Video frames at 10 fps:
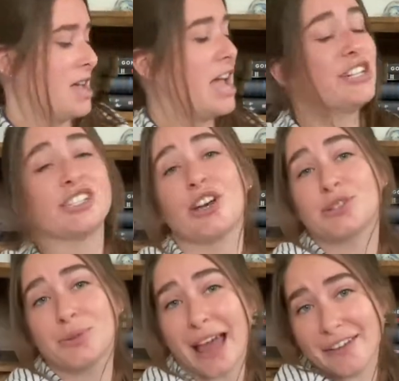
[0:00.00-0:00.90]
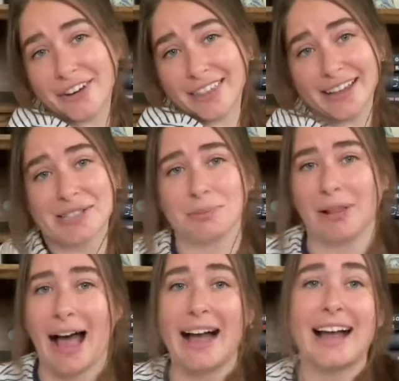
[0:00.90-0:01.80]
It just goes with everything. It's
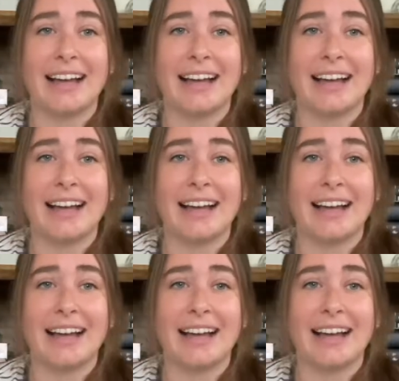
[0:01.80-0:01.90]
black.